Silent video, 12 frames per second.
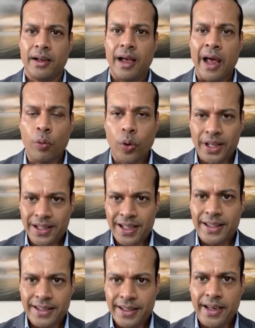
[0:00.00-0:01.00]
And what is at
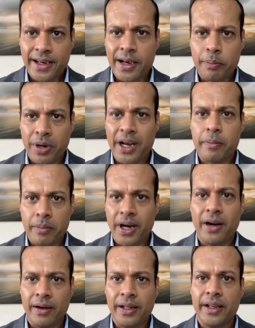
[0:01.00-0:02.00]
stake here
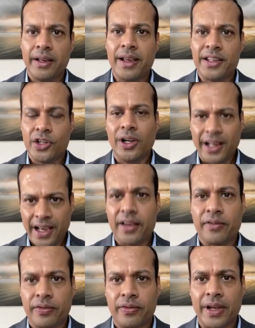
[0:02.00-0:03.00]
primarily is your life
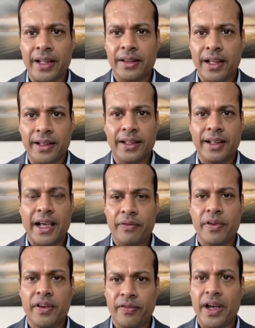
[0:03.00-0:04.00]
and the life of
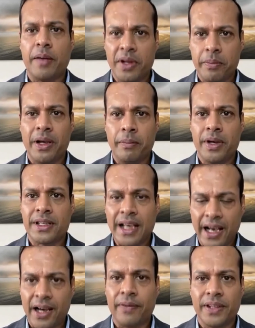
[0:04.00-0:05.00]
your family members.
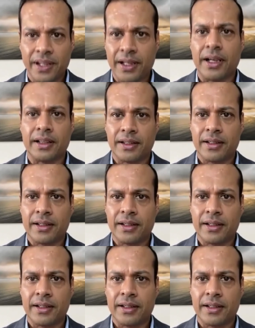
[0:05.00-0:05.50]
After that,